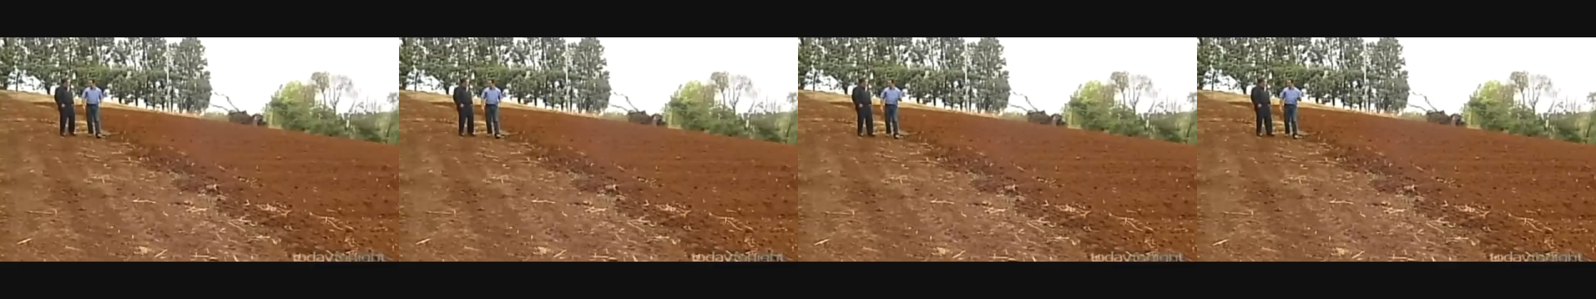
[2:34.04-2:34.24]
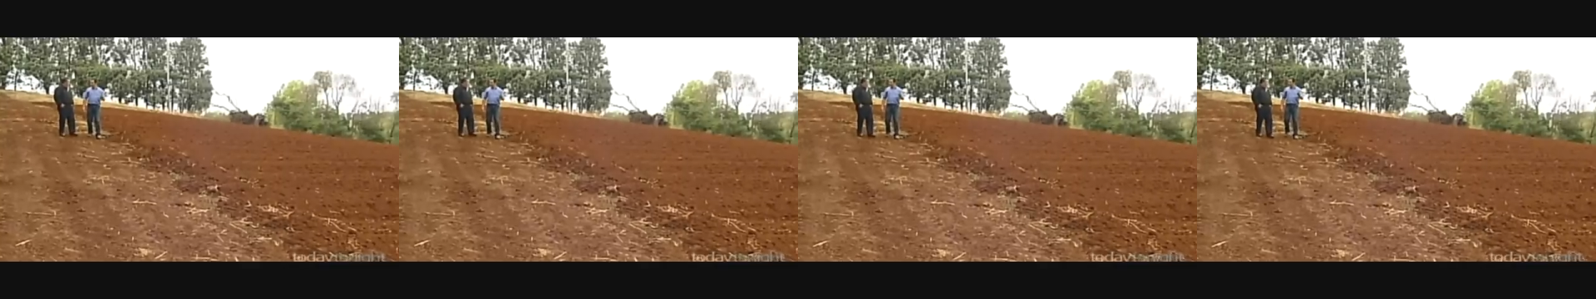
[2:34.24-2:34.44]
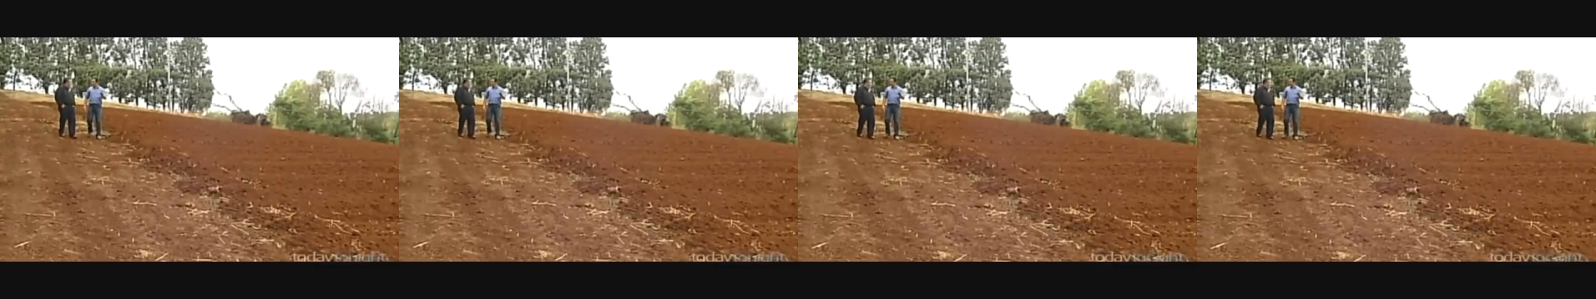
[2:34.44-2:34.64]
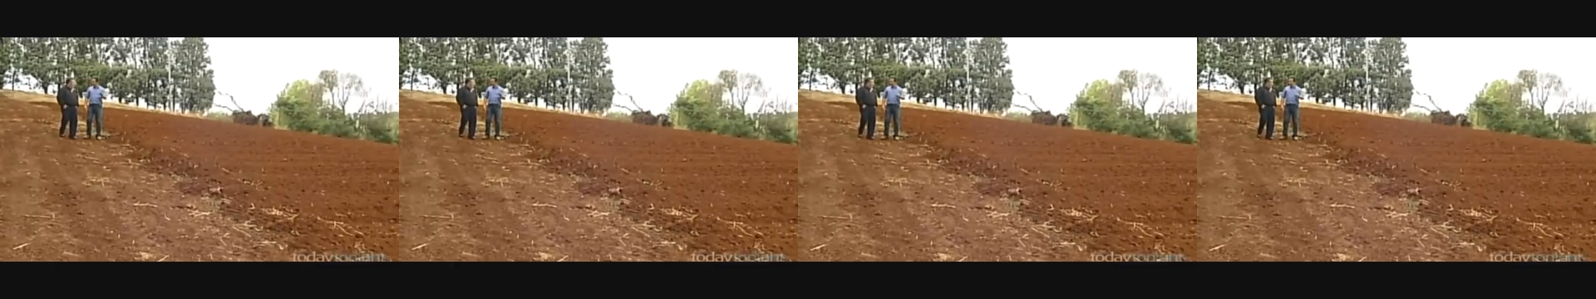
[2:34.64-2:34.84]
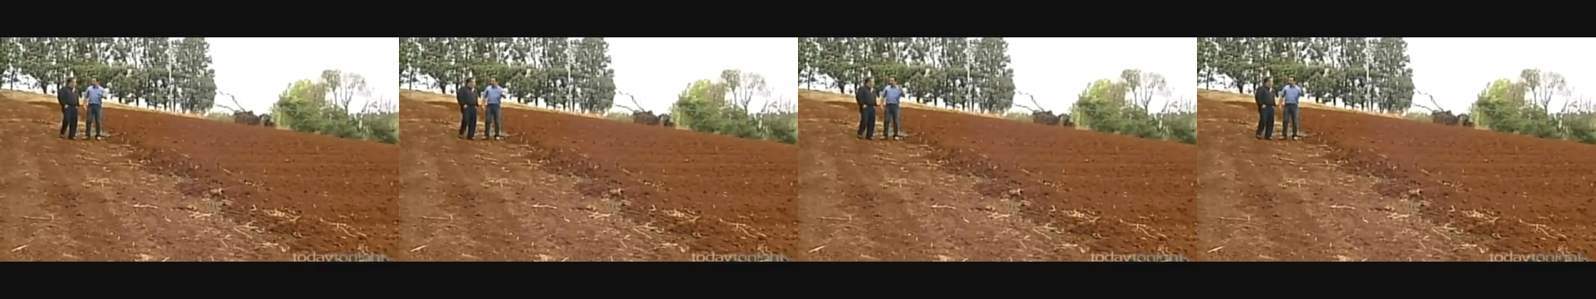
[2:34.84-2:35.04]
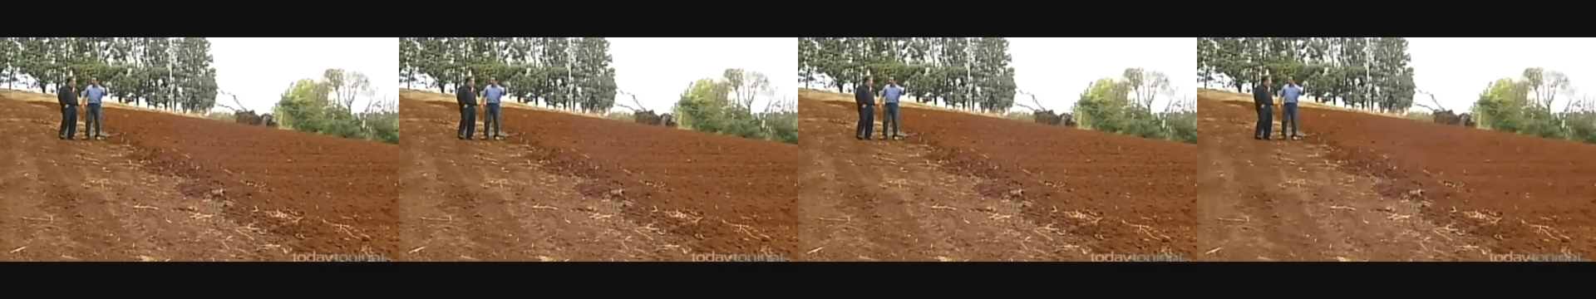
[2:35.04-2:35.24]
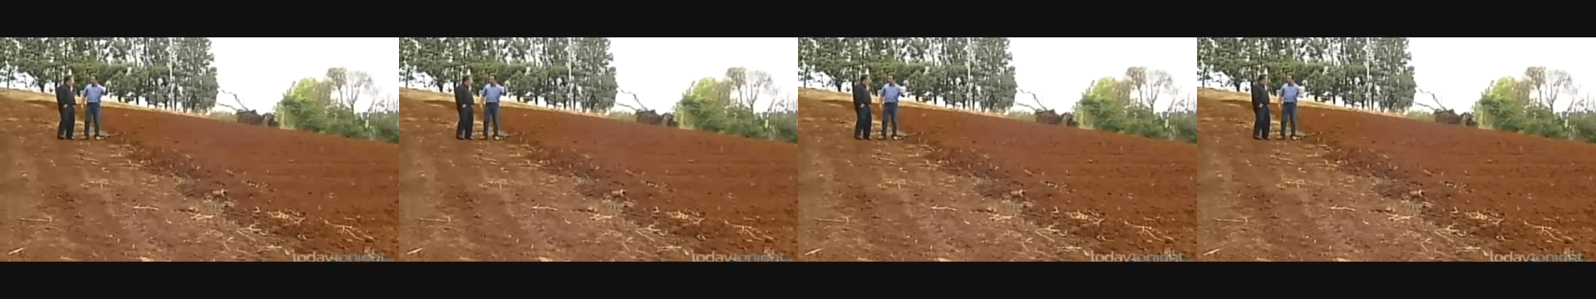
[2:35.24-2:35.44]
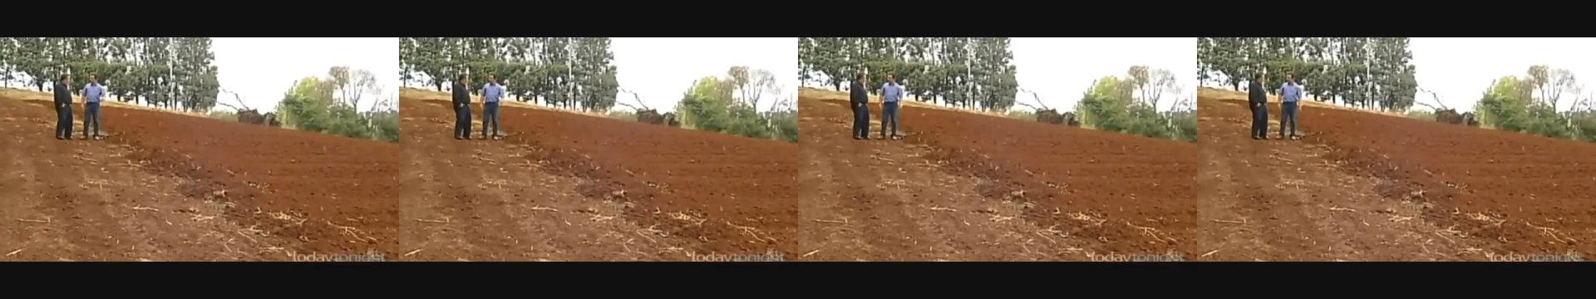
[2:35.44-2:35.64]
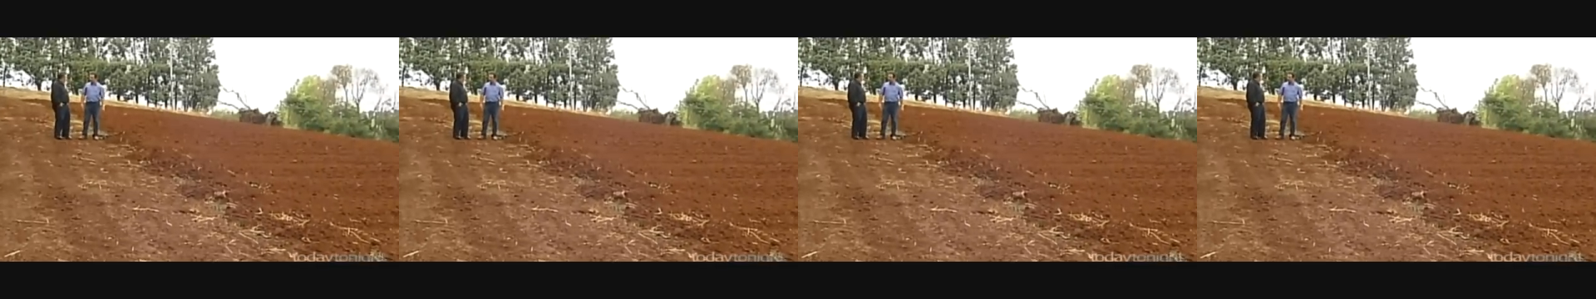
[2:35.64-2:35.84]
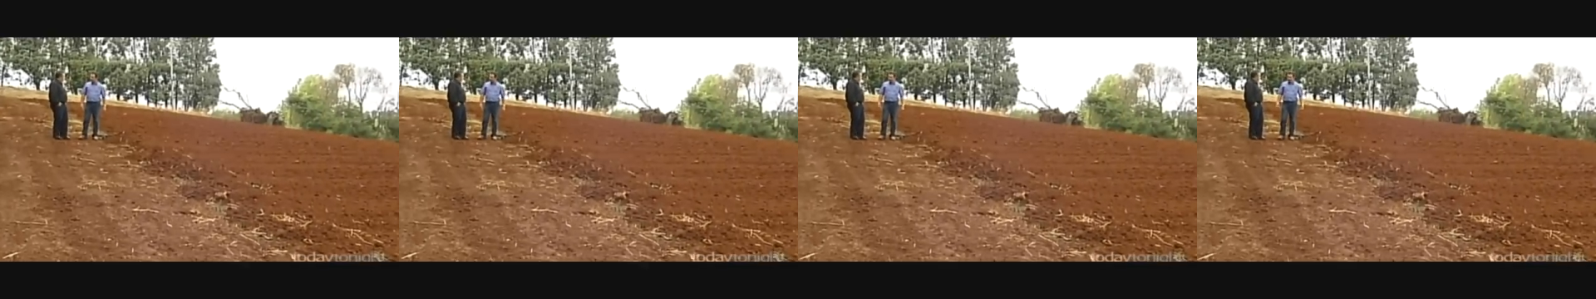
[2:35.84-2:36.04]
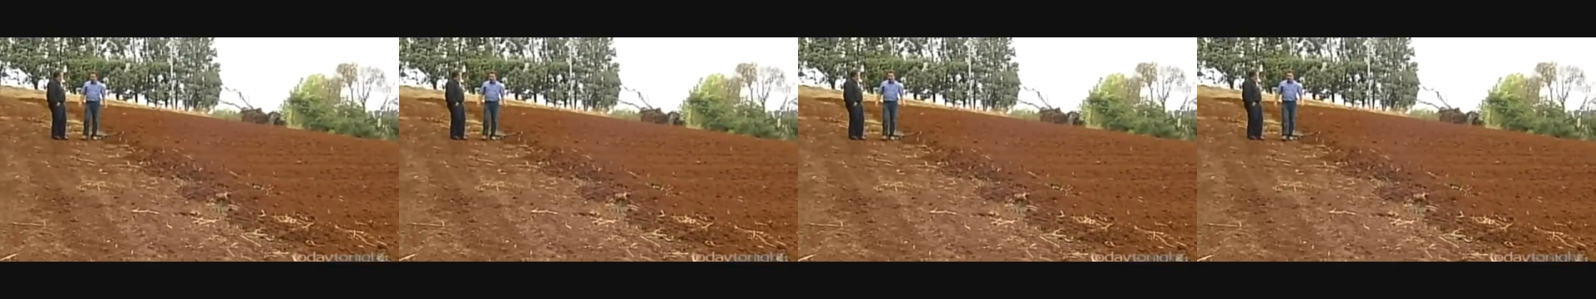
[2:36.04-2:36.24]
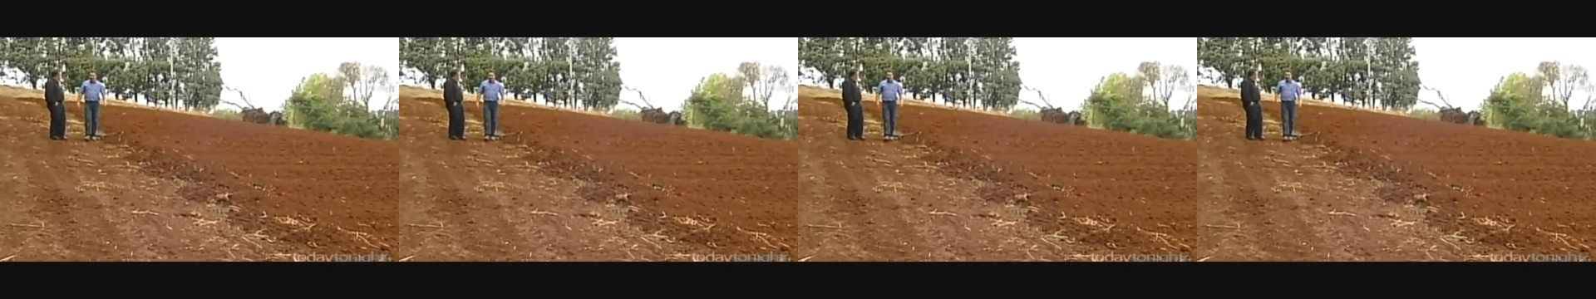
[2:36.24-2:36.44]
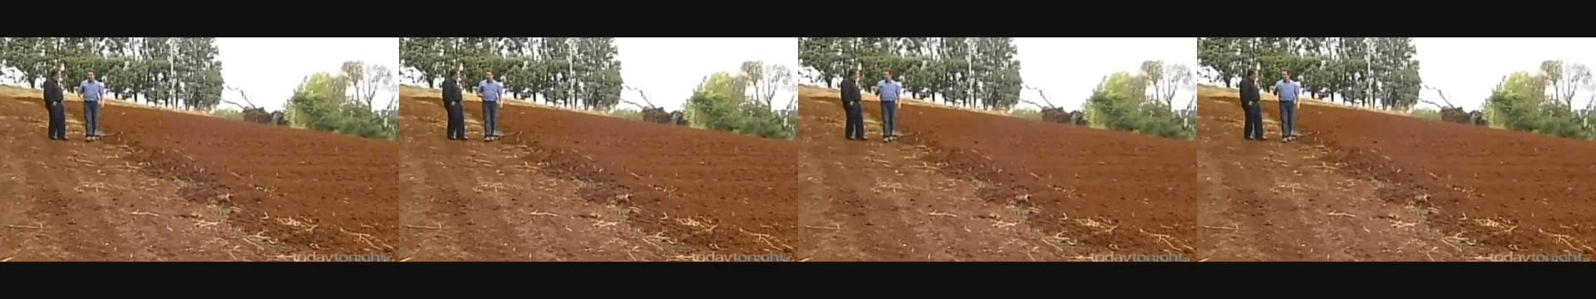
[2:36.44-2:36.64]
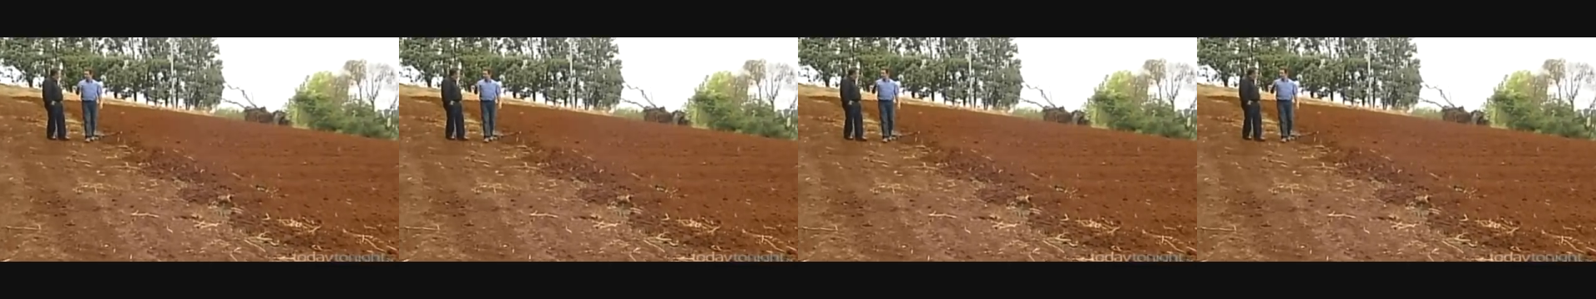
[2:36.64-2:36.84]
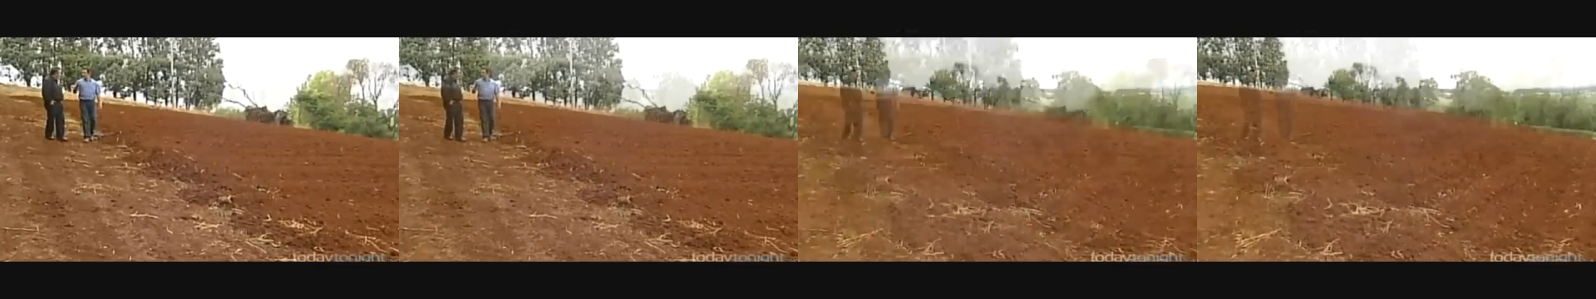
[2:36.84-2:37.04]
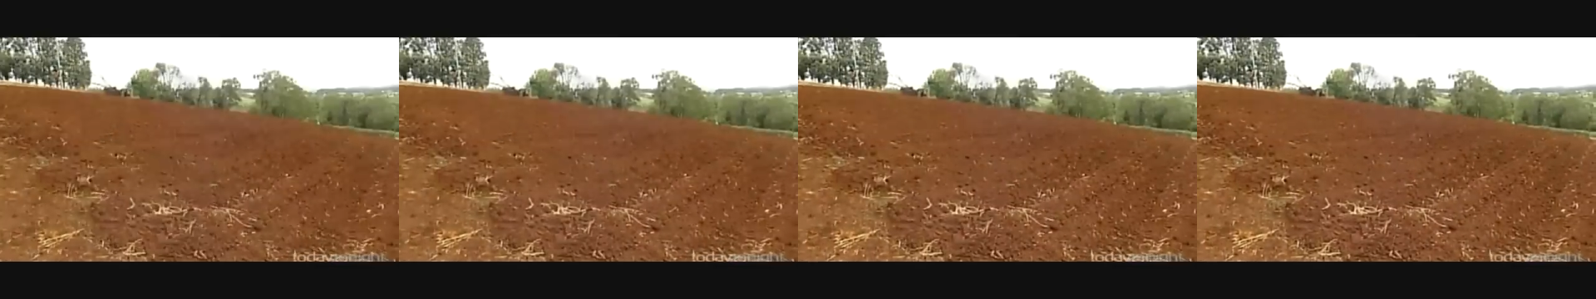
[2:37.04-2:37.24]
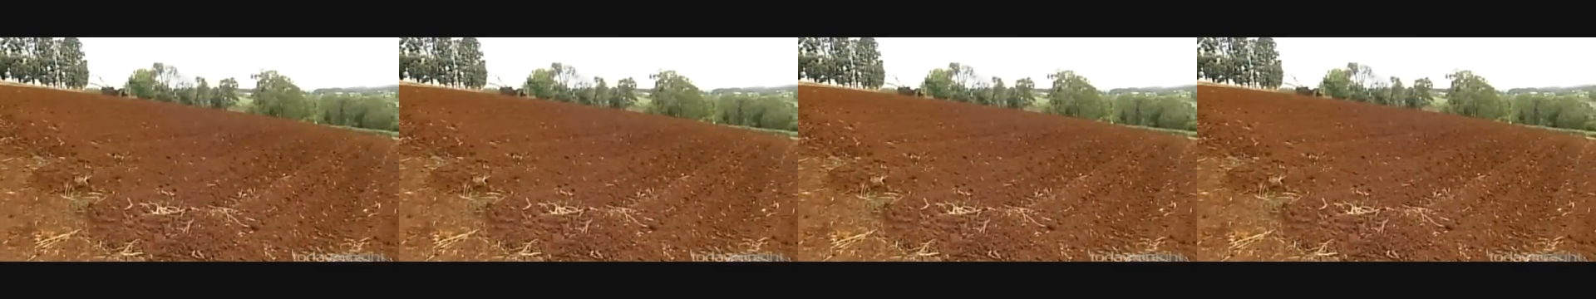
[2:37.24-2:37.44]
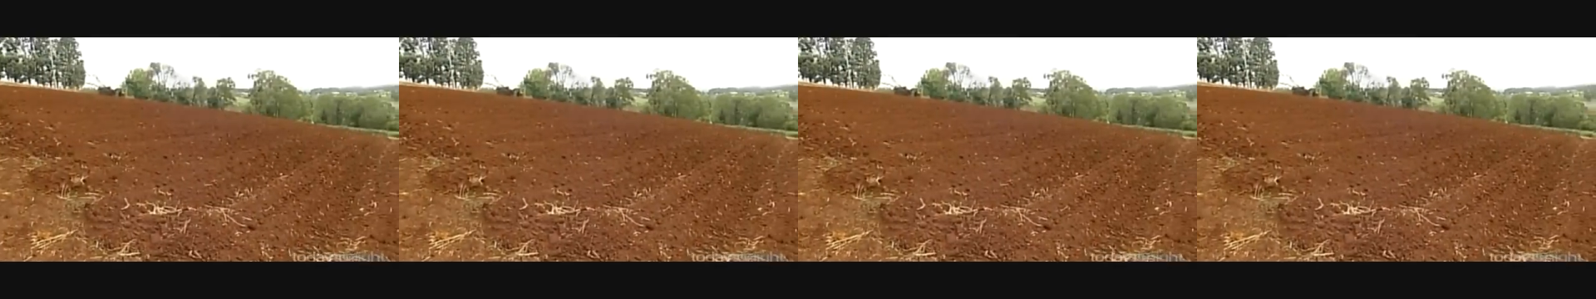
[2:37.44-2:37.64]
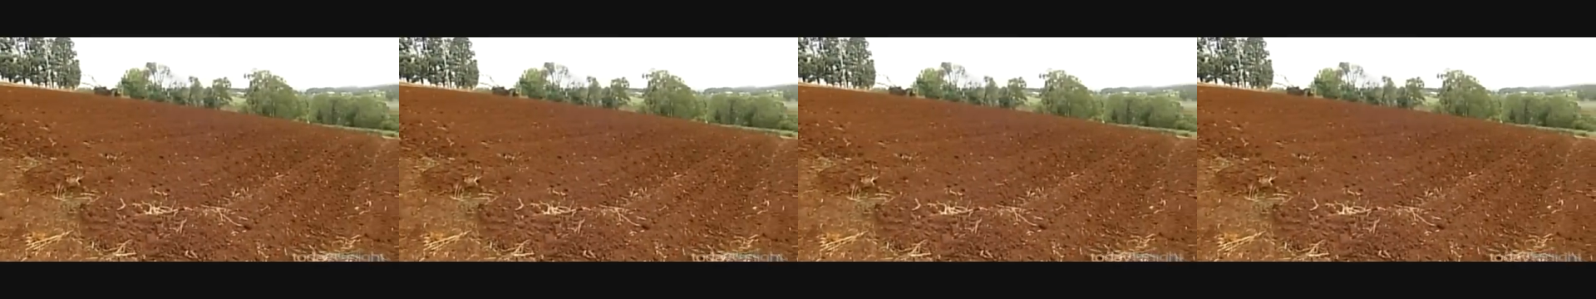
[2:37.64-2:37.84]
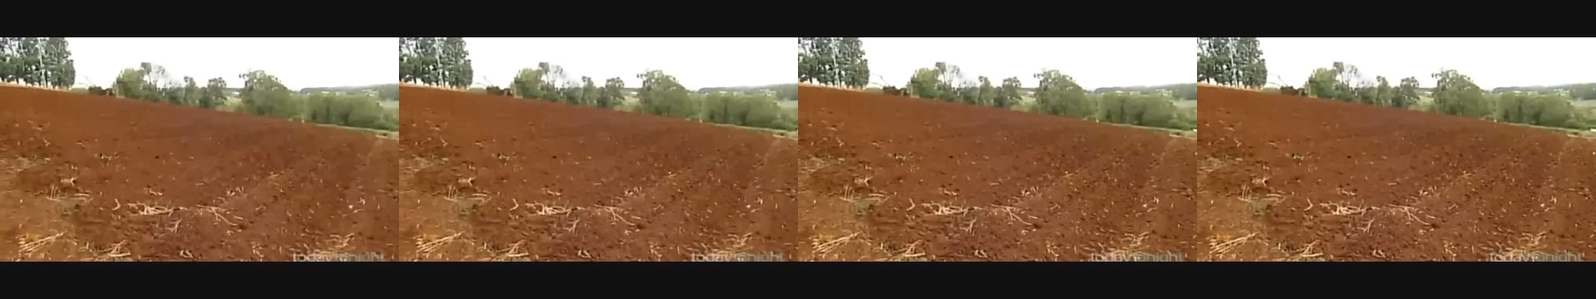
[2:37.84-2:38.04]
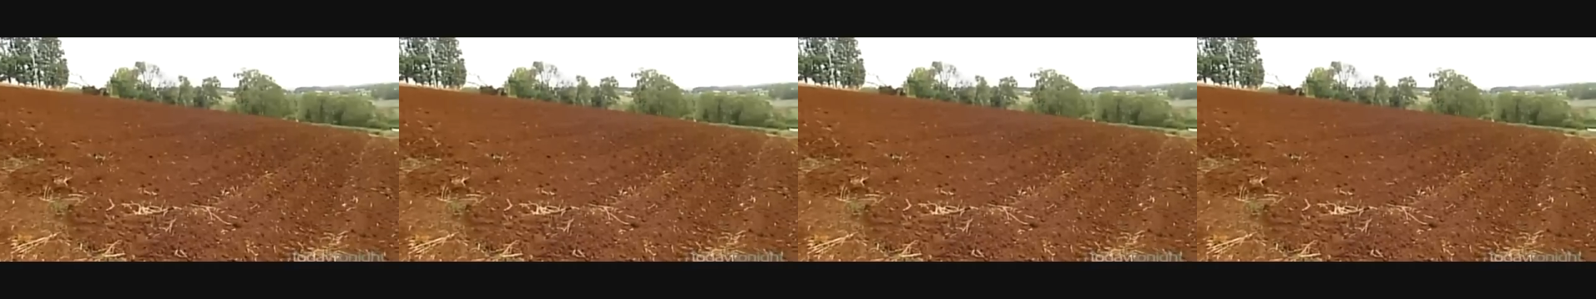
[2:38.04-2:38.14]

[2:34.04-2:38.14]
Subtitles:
No face is visible, so there are no lips to read.